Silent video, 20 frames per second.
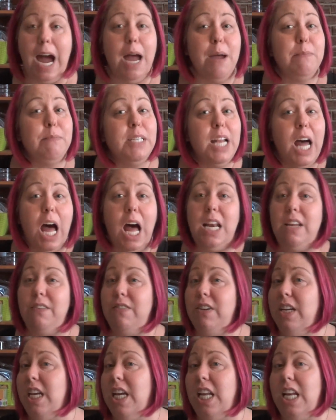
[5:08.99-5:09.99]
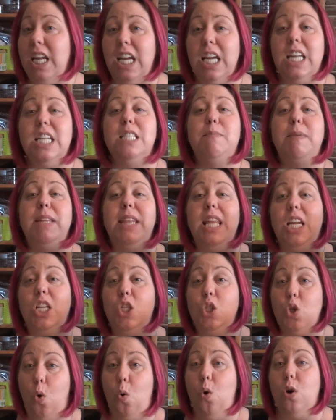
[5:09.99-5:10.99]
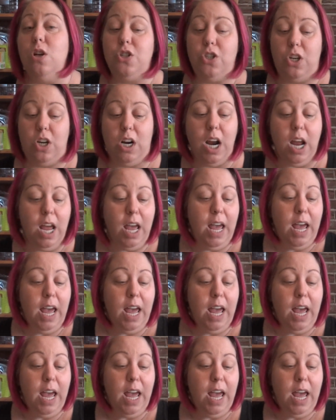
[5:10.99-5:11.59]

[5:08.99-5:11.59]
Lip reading: I'm not even kidding. It has been like torture.